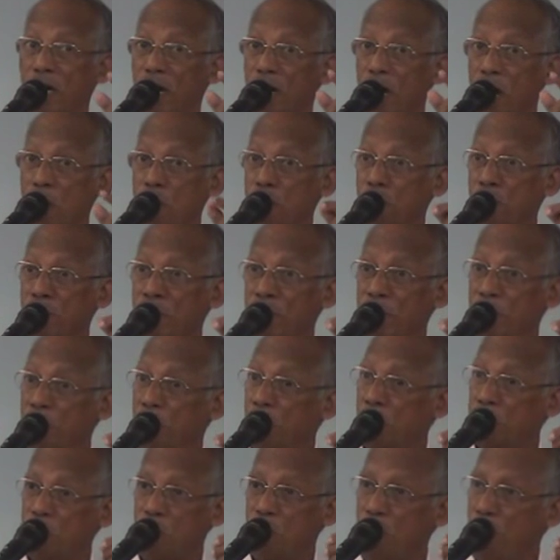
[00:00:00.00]
how will
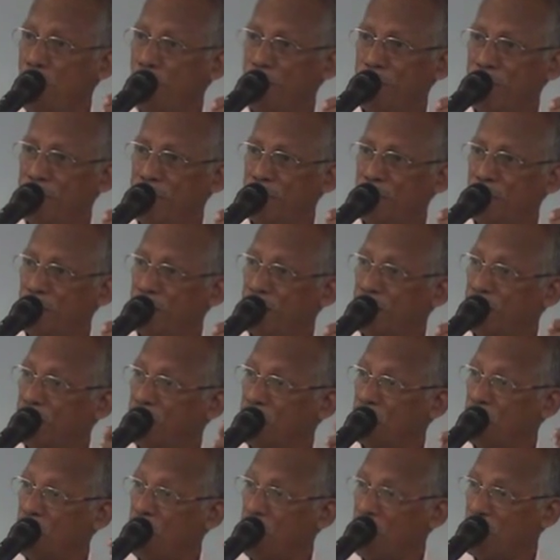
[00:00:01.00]
you compete with
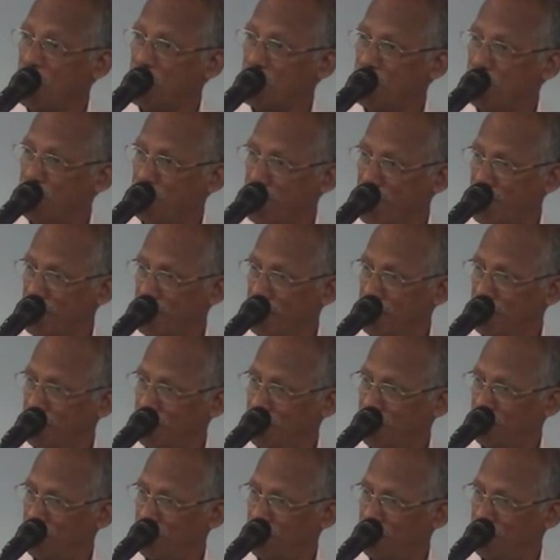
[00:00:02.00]
the horsemen?